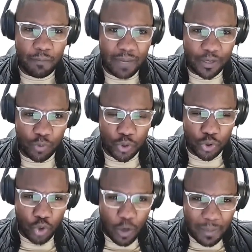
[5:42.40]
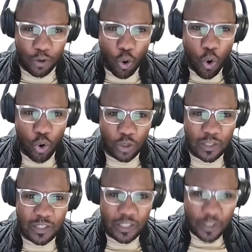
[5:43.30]
But when you talk about
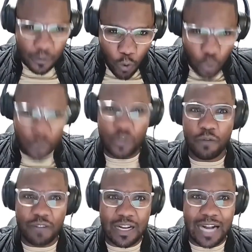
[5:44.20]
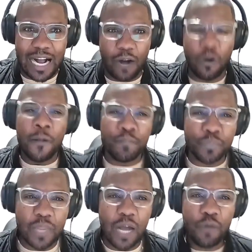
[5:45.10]
horns, the horns of a cow.
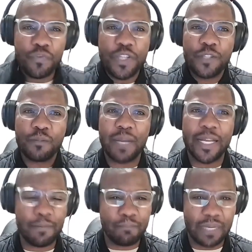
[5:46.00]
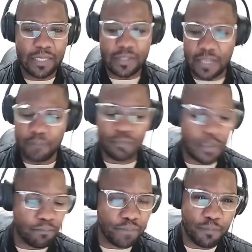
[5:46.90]
Now, this Mayembe, some
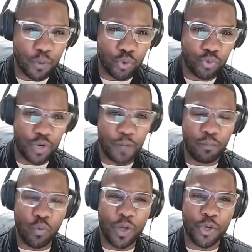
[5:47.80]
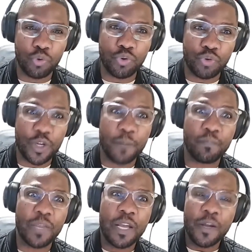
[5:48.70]
people dream when you
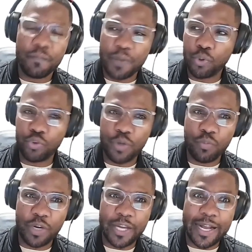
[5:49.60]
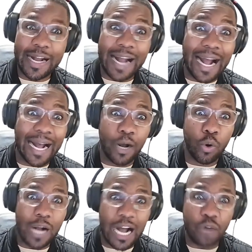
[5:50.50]
dream, people dream when a
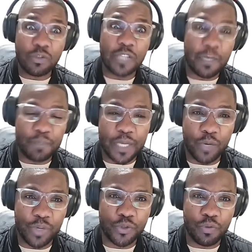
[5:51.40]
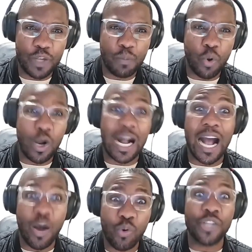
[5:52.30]
cow, cows appearing to them, or
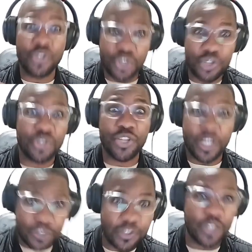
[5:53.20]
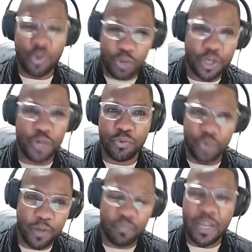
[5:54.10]
cow is chasing you in a
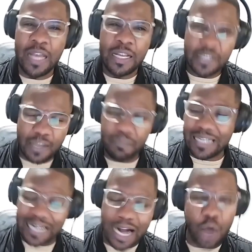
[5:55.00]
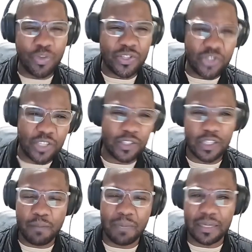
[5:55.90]
dream. Somebody cow is
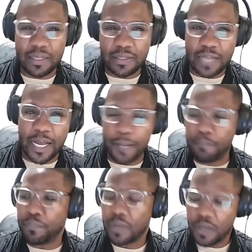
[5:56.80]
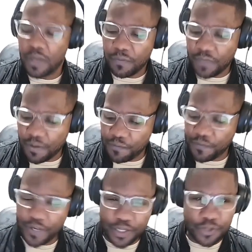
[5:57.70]
chasing them by the time they
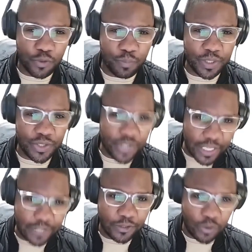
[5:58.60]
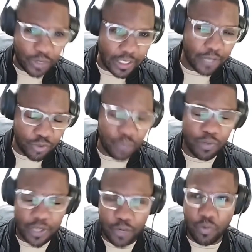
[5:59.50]
finish to be chased, or in a dream
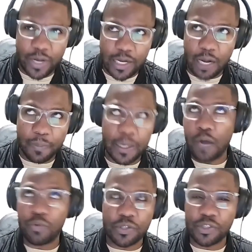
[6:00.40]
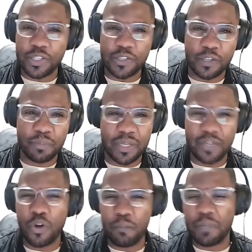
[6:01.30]
when they wake up, a car was chasing me.
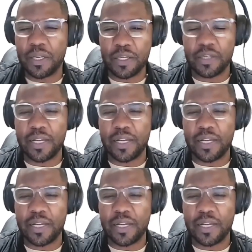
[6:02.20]
Not many